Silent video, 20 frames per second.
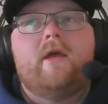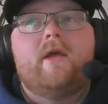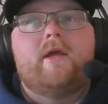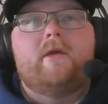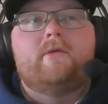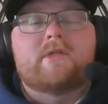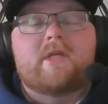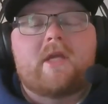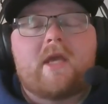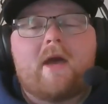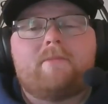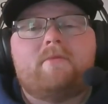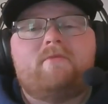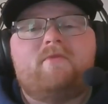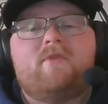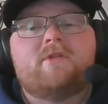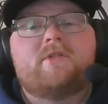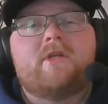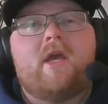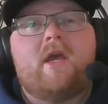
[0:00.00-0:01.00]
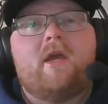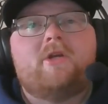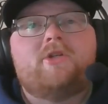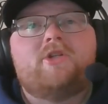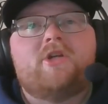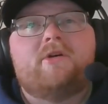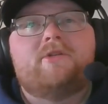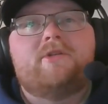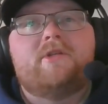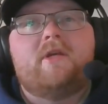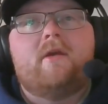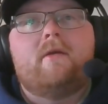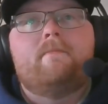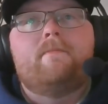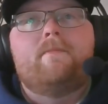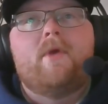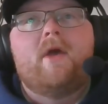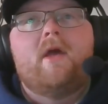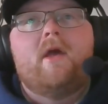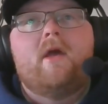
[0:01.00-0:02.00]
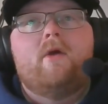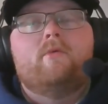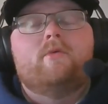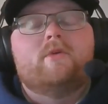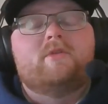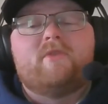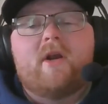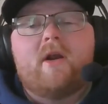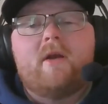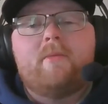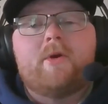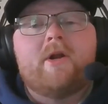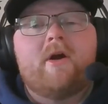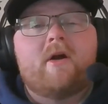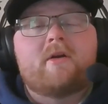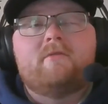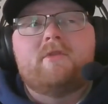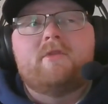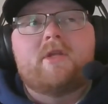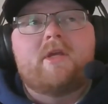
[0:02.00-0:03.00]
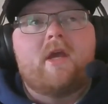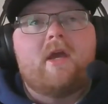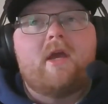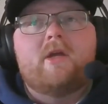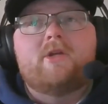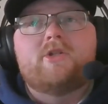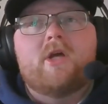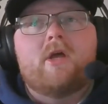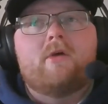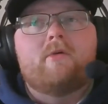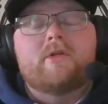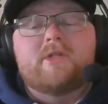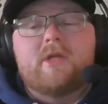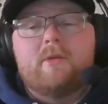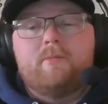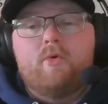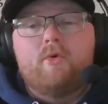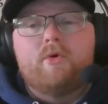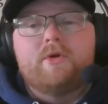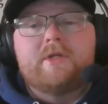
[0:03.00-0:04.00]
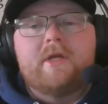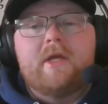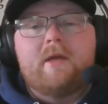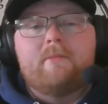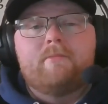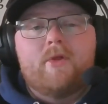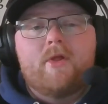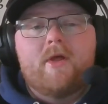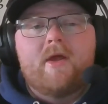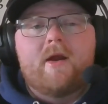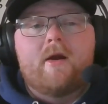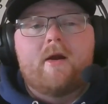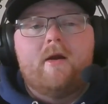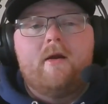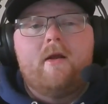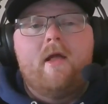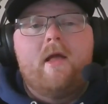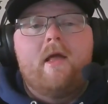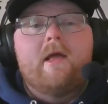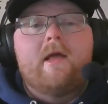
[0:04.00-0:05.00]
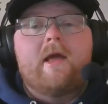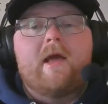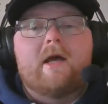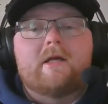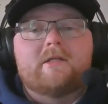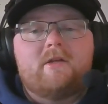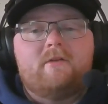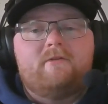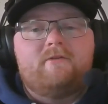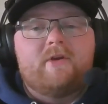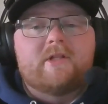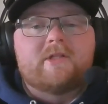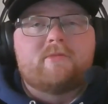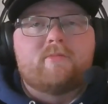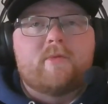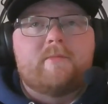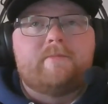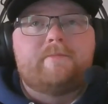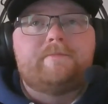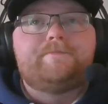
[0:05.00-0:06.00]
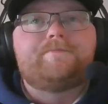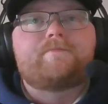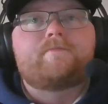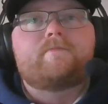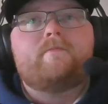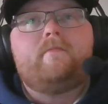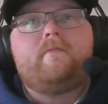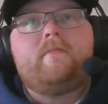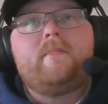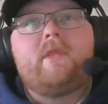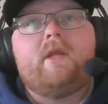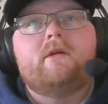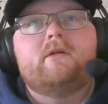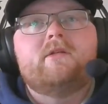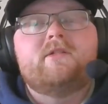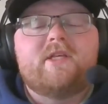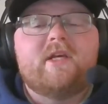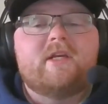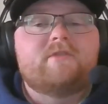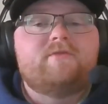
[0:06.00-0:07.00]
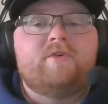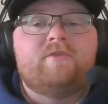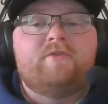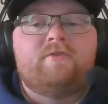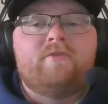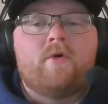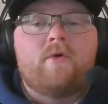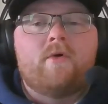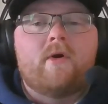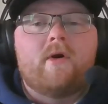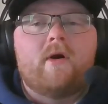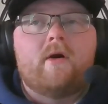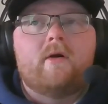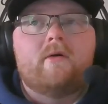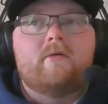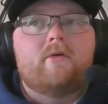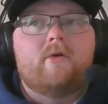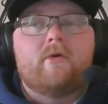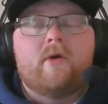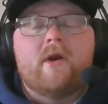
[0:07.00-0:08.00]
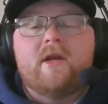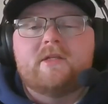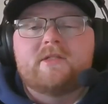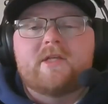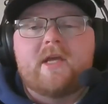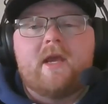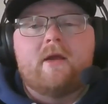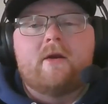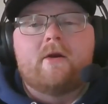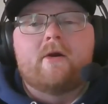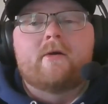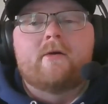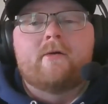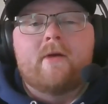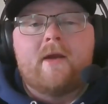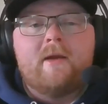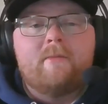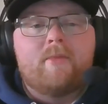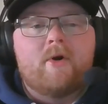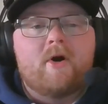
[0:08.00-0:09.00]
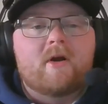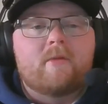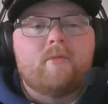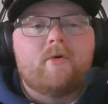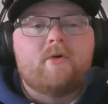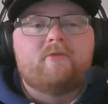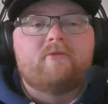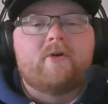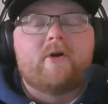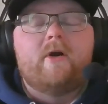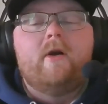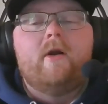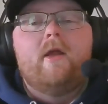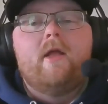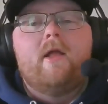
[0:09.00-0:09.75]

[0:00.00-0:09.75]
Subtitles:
He was a captain for his KHL team, was very productive in the KHL. I want to say point a game player as a defenseman. 6'4", great skater, great puck mover.